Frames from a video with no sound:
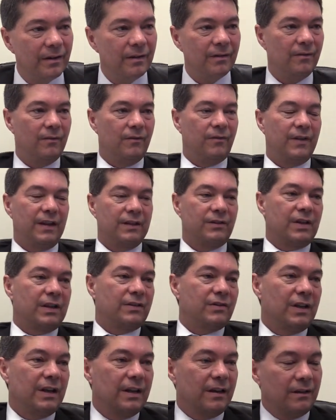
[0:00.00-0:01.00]
If they
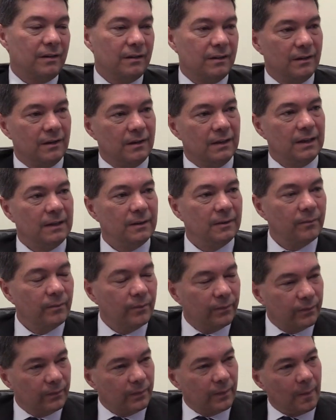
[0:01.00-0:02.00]
should get to the final
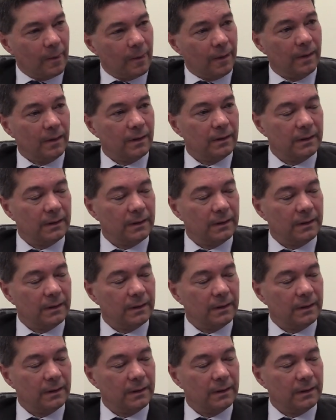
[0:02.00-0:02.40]
of the Premier League